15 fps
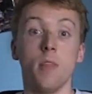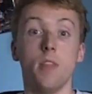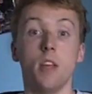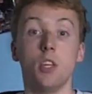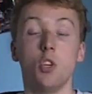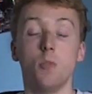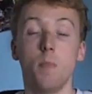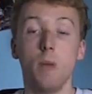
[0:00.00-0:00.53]

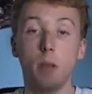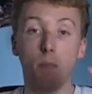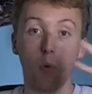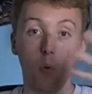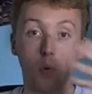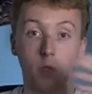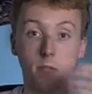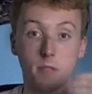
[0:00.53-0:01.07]
Then you'd make
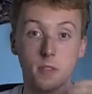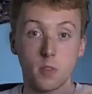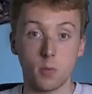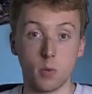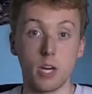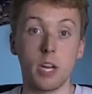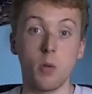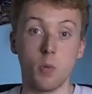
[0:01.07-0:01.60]
pools of
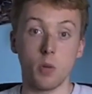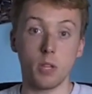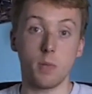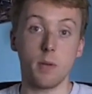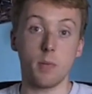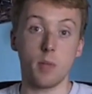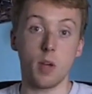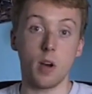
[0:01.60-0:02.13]
3 with the
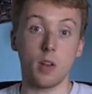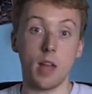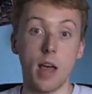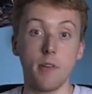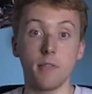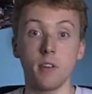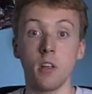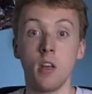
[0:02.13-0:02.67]
people that are
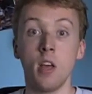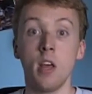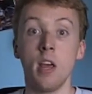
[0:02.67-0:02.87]
left,